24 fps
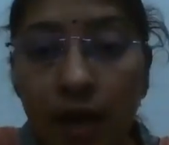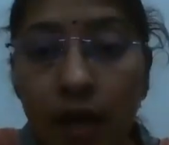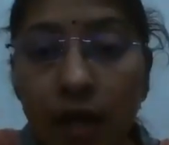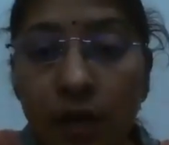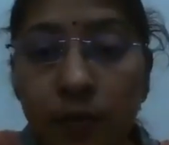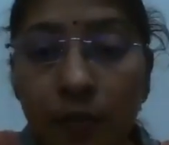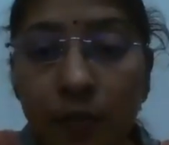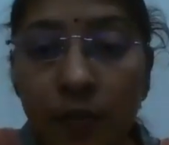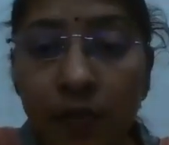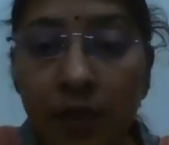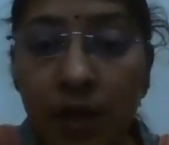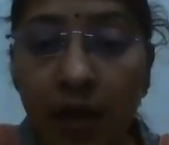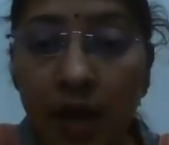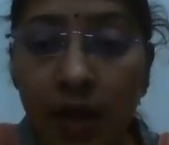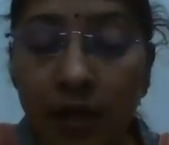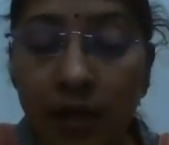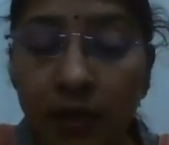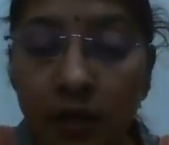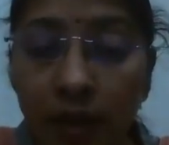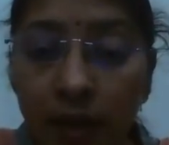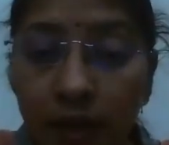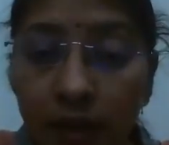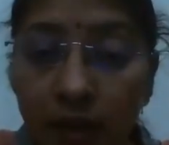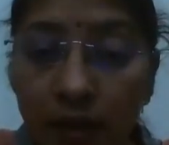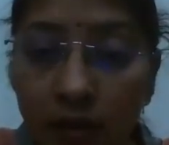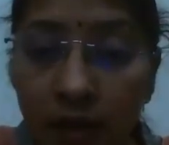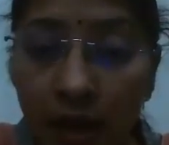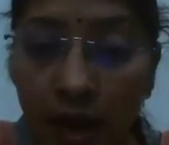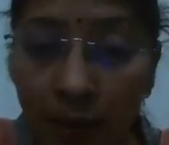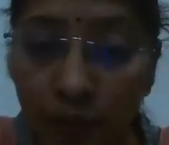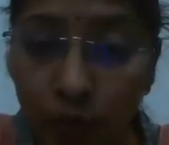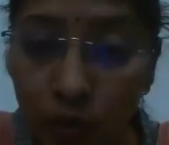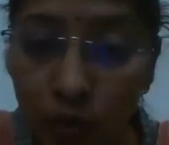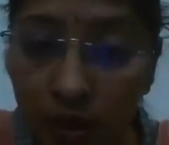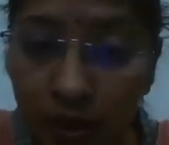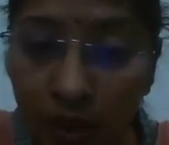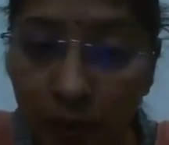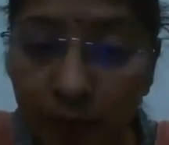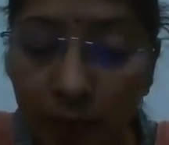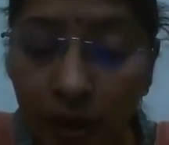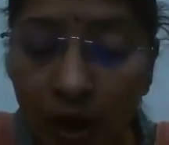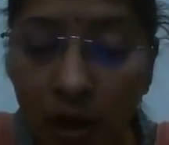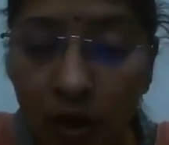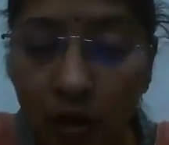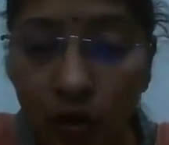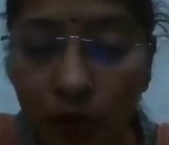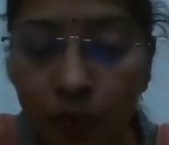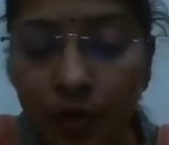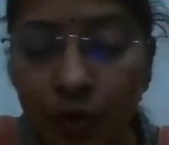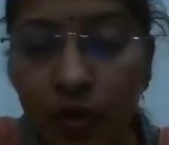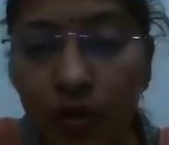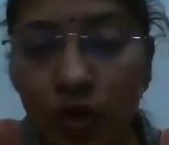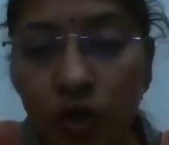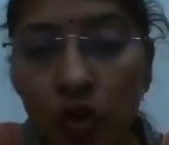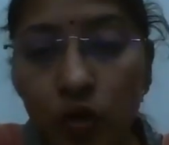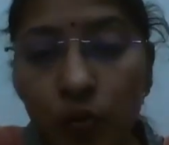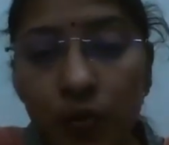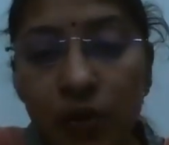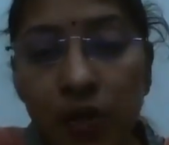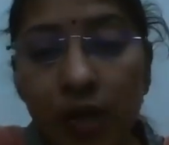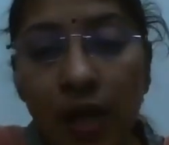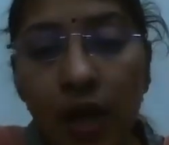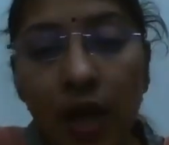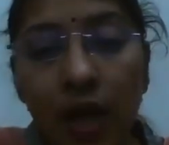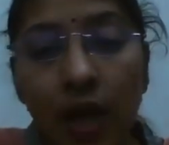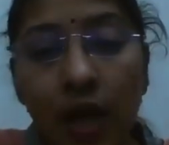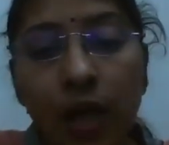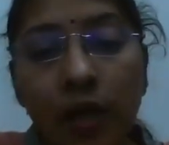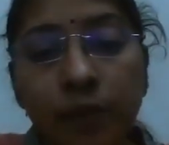It may be in ampullary part of the tubes,